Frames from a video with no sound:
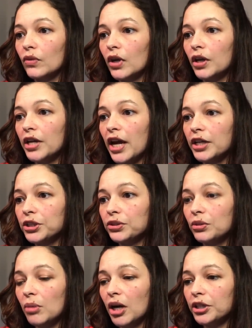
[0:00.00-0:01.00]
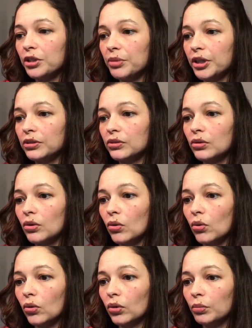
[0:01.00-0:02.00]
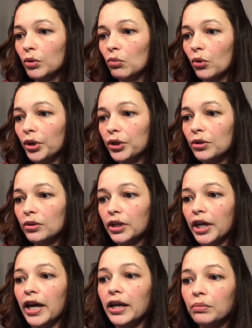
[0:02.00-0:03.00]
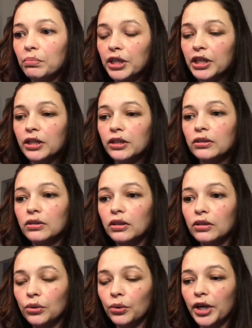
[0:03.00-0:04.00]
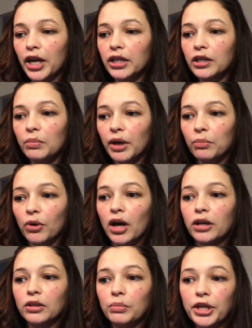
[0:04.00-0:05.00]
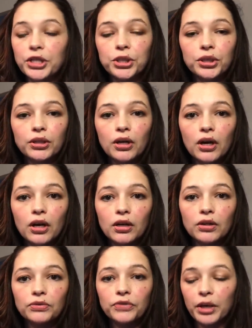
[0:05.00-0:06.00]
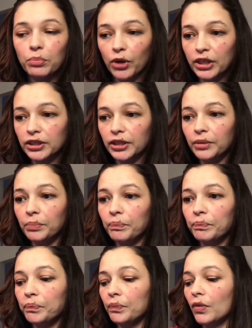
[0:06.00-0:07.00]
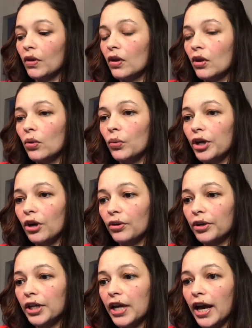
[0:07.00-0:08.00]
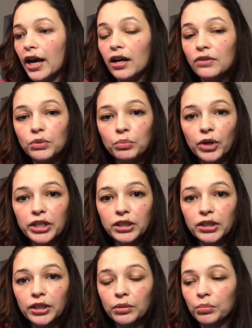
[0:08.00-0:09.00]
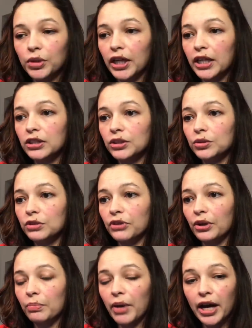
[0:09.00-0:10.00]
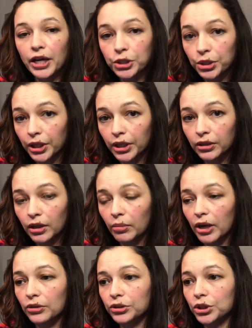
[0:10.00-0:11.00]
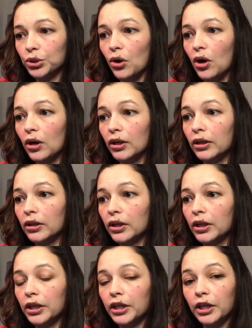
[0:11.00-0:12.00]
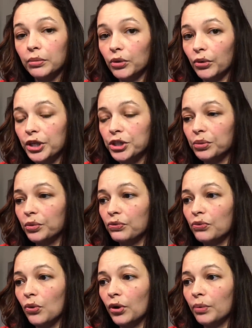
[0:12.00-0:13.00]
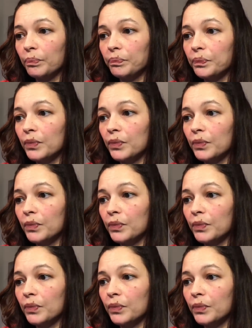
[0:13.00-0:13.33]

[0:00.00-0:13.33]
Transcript: A national monument or memorial can be created by proclamation of a president. We already have a president in place who's very passionate about strong immigration reform.